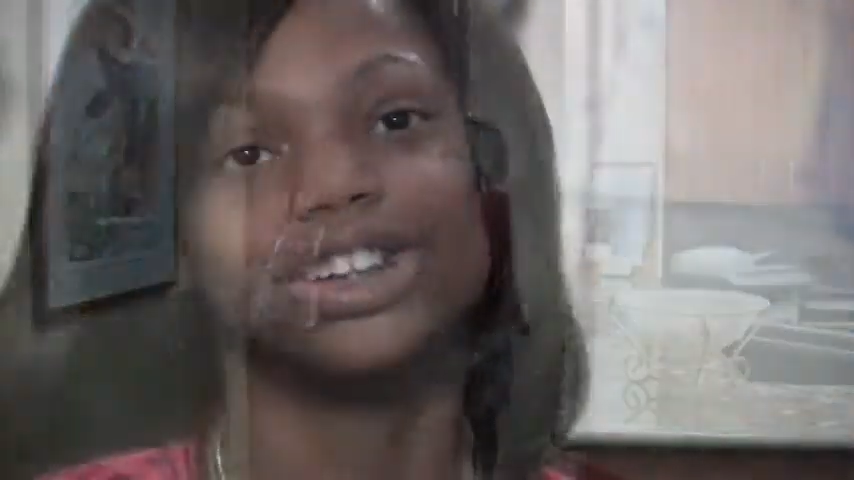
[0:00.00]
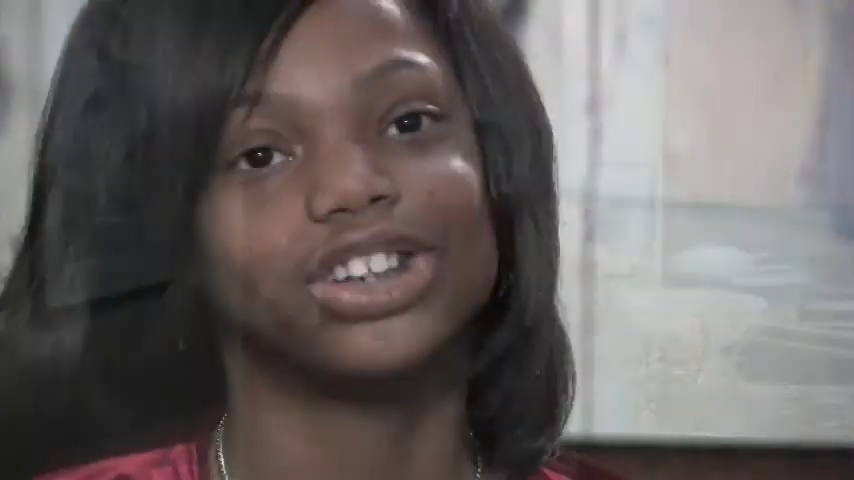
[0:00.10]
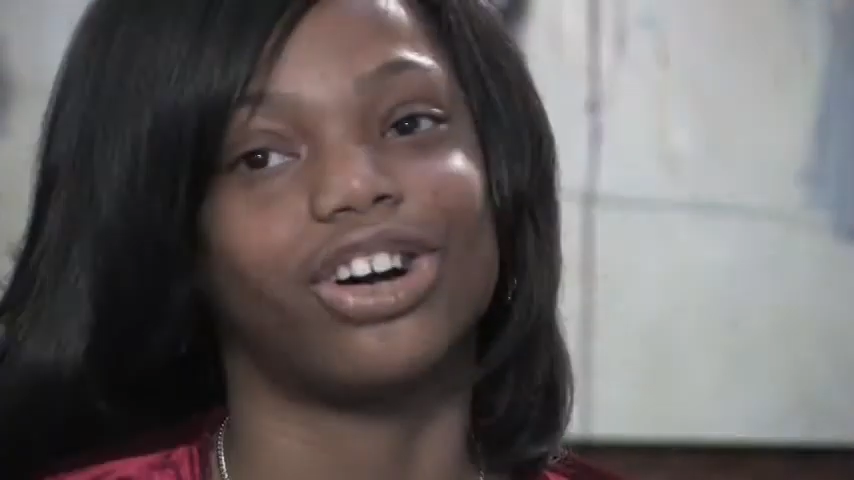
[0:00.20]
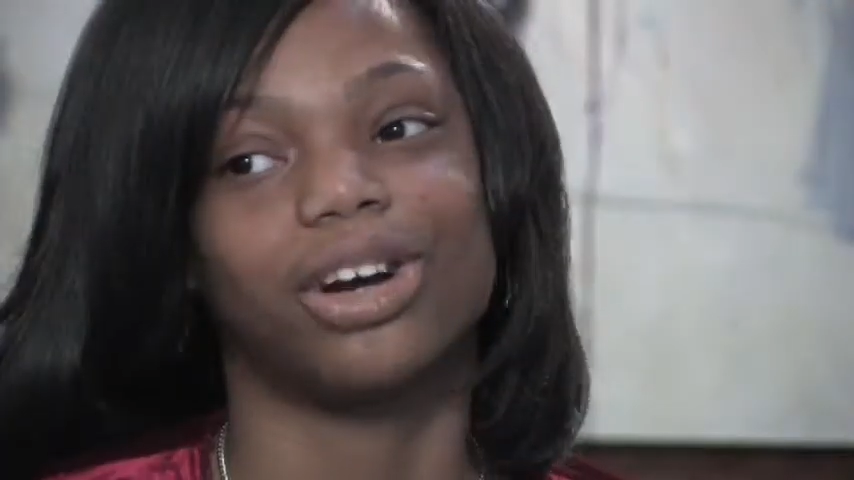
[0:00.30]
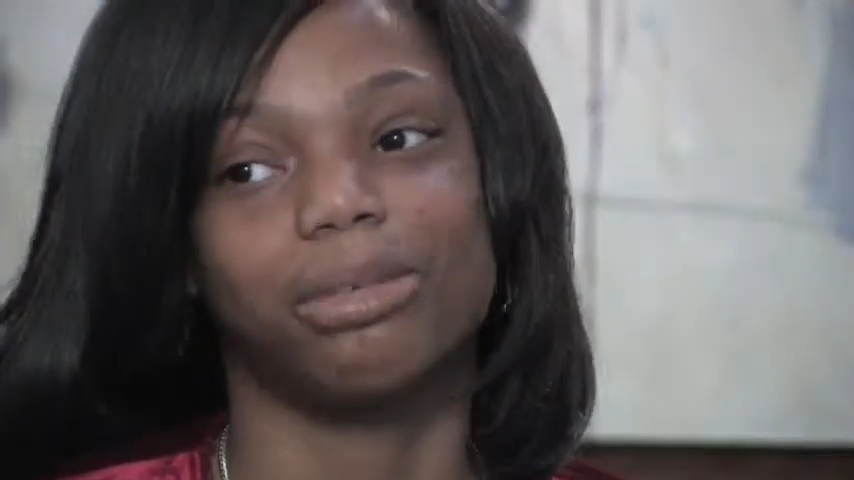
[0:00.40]

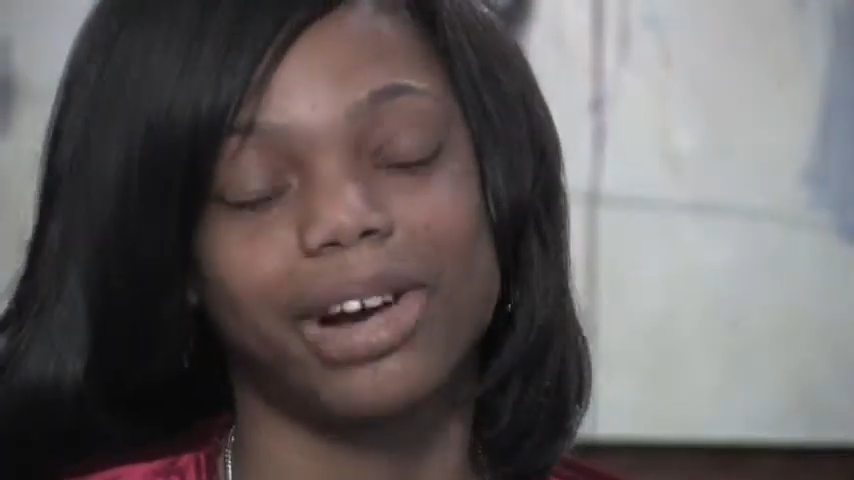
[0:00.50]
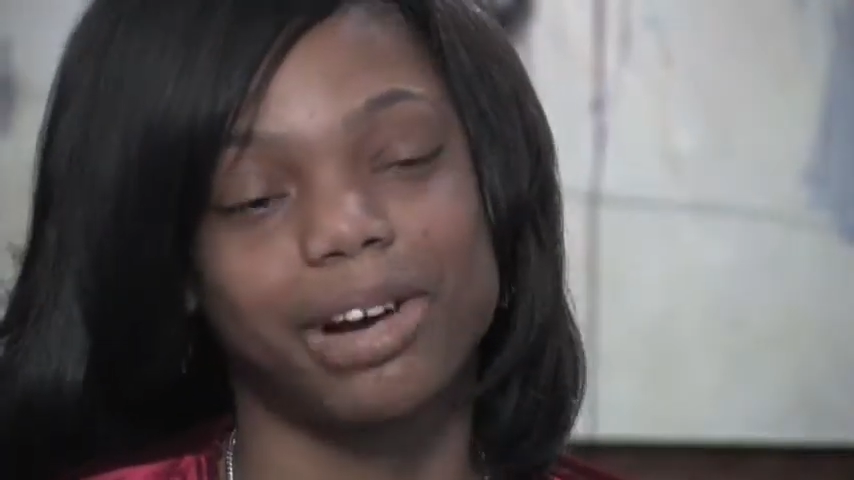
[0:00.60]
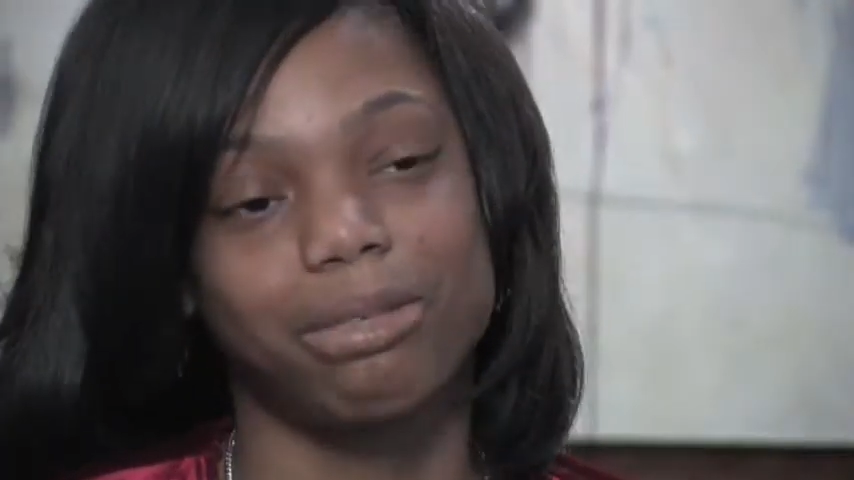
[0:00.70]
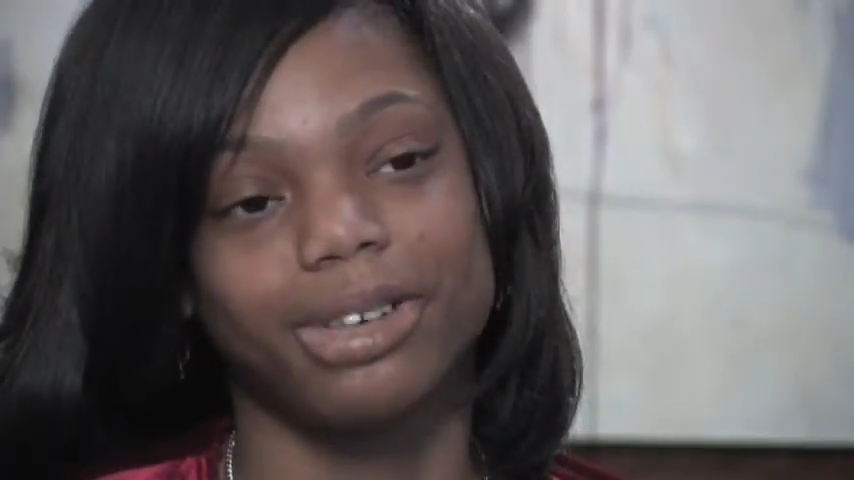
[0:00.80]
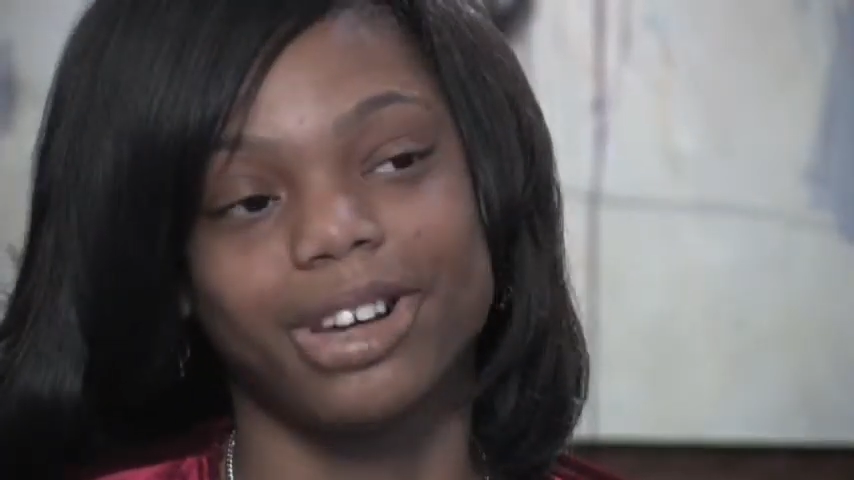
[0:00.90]
talk
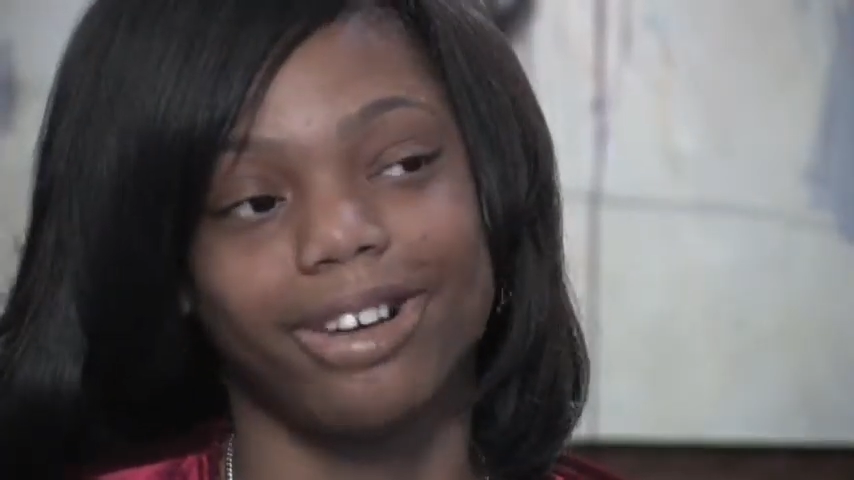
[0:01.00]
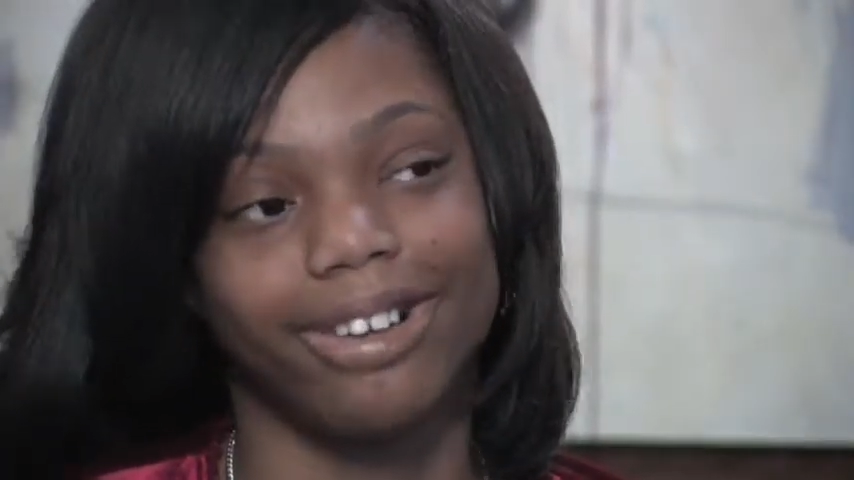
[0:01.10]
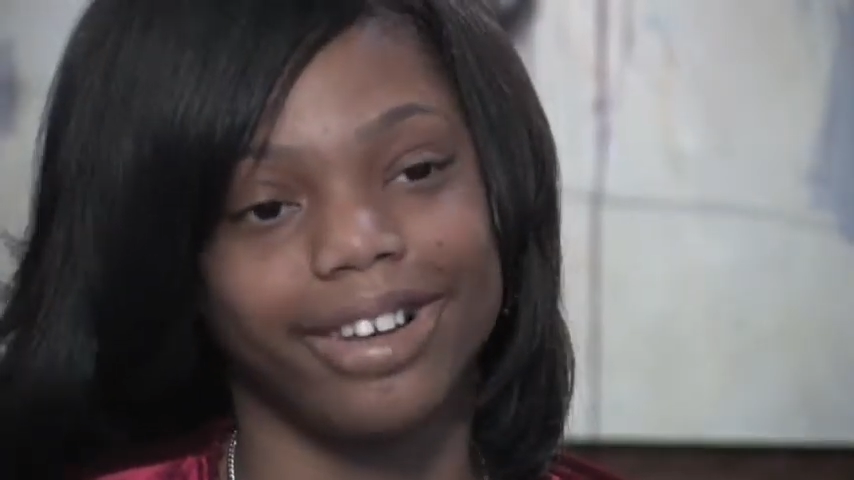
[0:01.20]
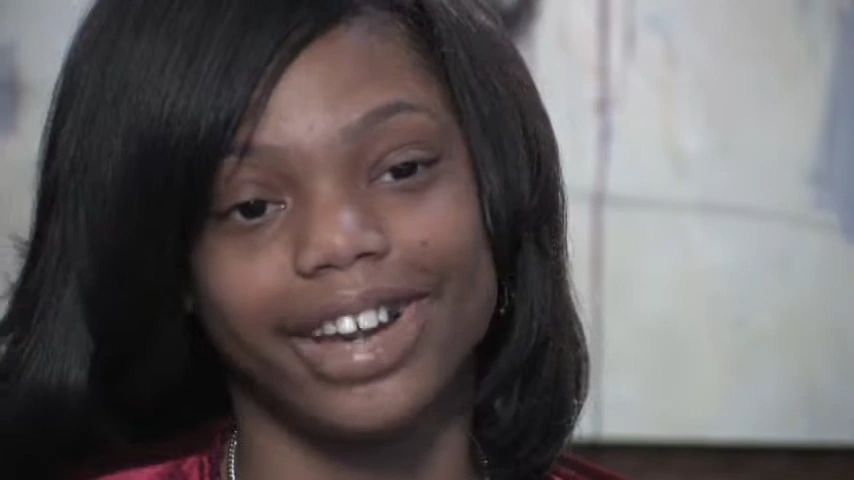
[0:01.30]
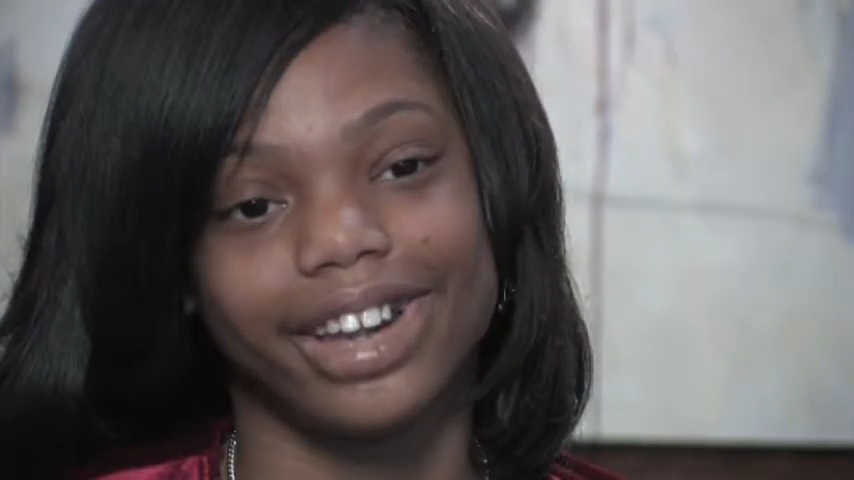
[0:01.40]
about me
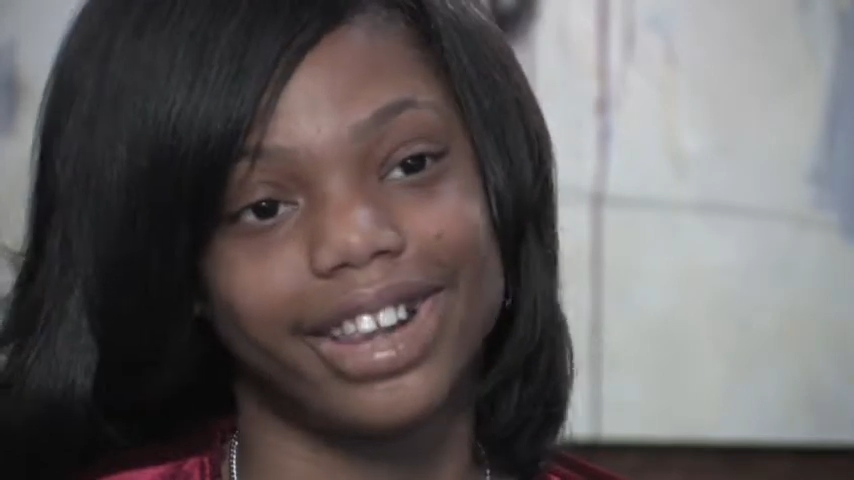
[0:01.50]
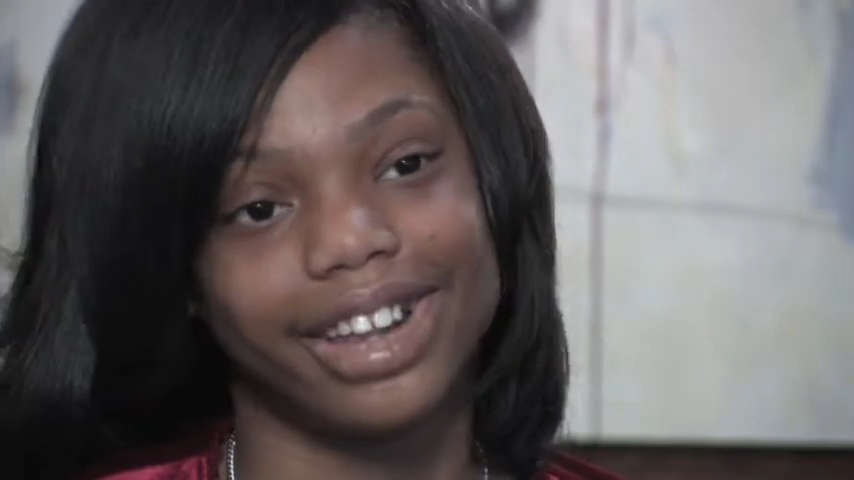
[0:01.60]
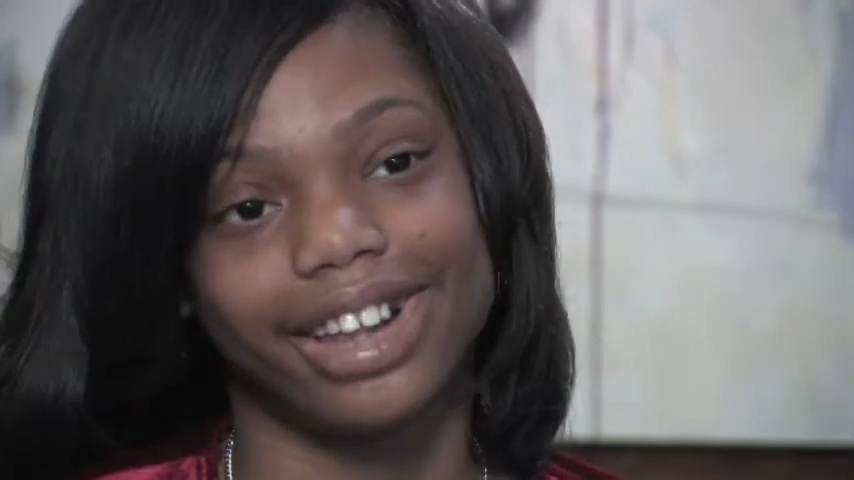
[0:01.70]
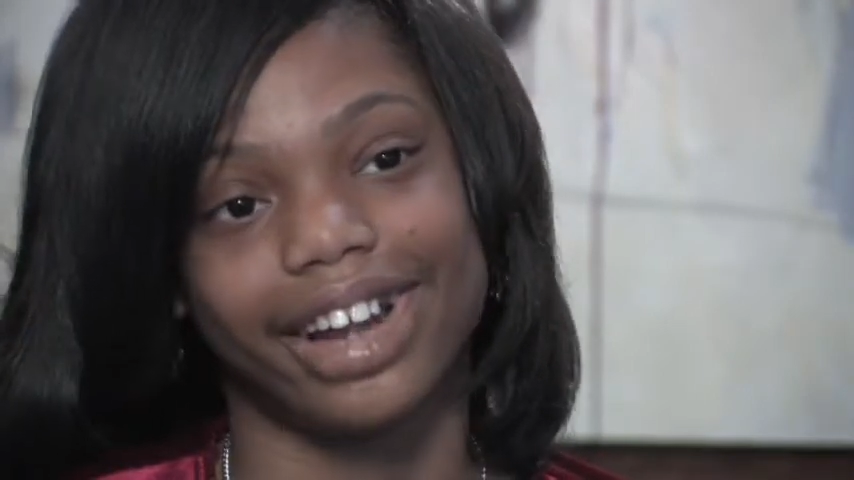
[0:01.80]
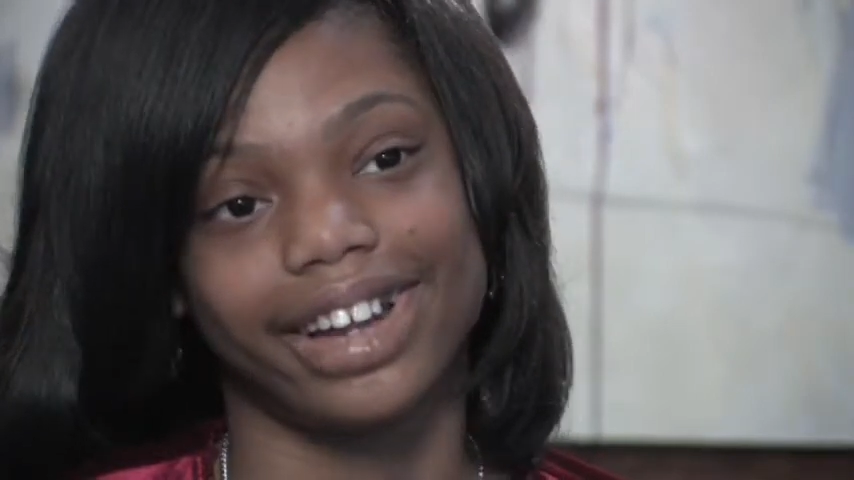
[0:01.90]
or
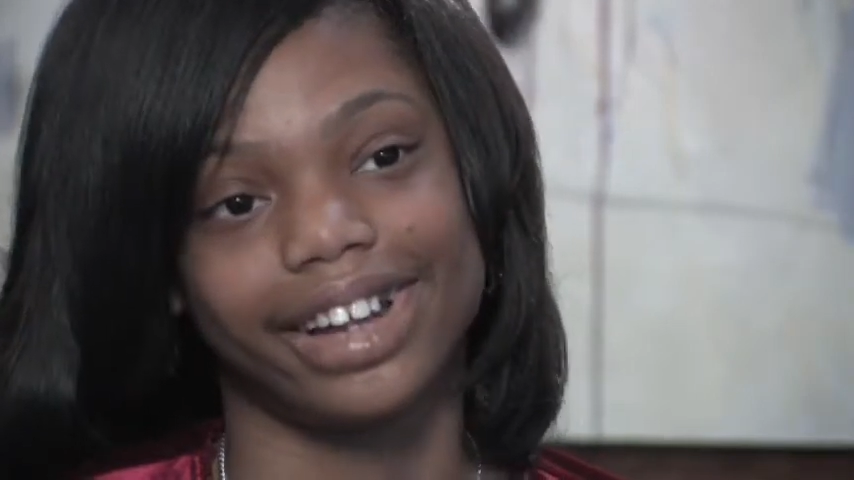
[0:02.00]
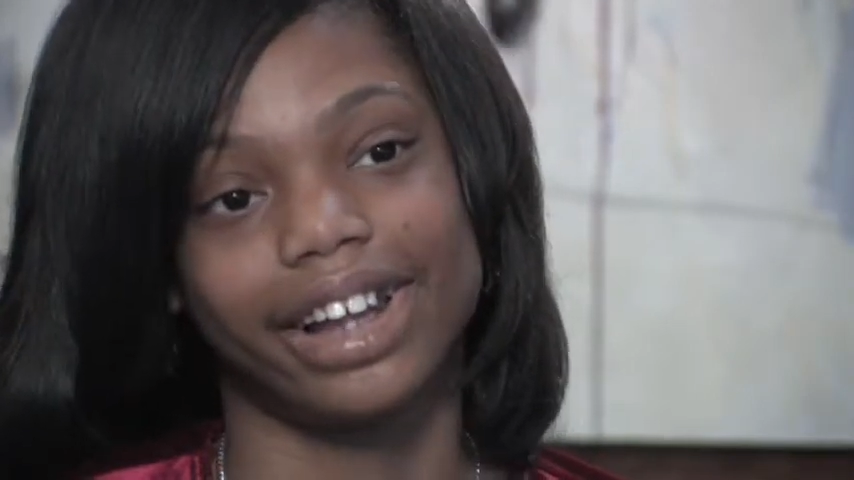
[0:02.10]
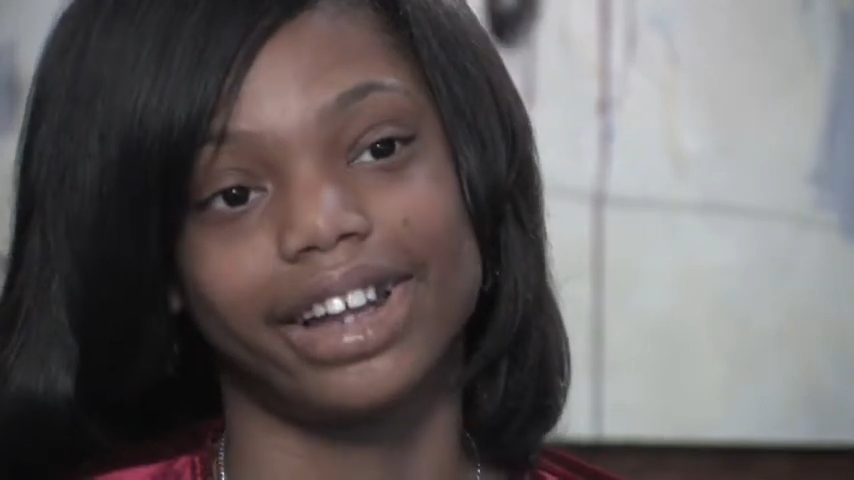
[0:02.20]
anything like that.